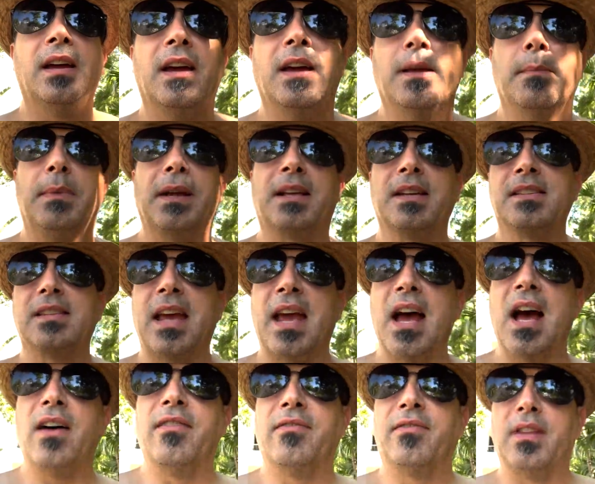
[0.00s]
because they
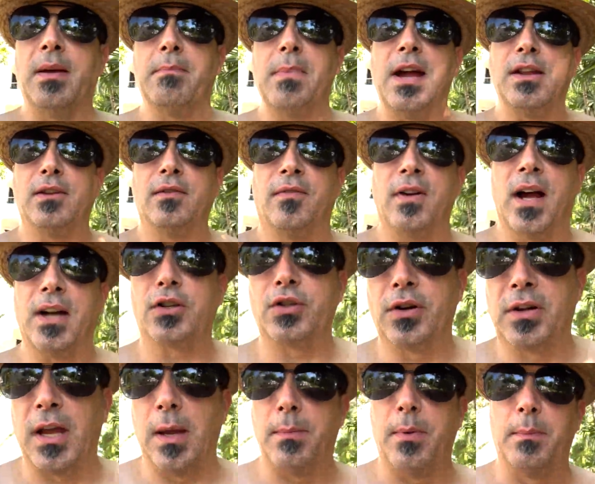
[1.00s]
have the manufacturer
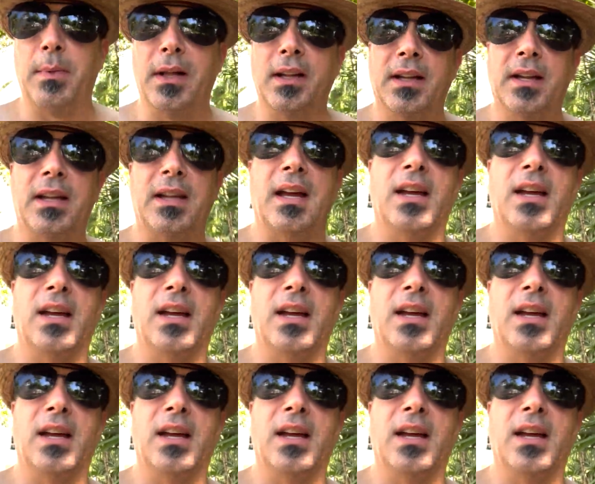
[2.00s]
capability.